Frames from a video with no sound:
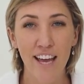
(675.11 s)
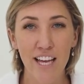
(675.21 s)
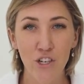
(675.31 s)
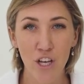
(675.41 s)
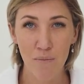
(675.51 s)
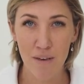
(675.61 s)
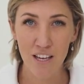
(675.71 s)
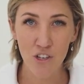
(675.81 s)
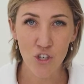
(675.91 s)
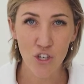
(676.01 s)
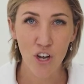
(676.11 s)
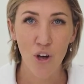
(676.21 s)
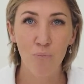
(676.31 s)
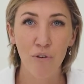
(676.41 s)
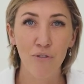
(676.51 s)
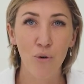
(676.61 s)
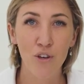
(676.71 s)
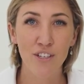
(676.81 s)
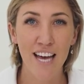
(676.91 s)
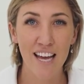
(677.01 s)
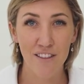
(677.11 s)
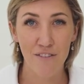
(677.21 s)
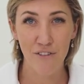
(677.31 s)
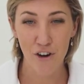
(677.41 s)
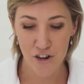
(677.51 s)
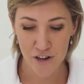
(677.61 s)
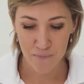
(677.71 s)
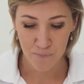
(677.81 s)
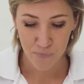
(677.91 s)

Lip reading: each image before you take the photo.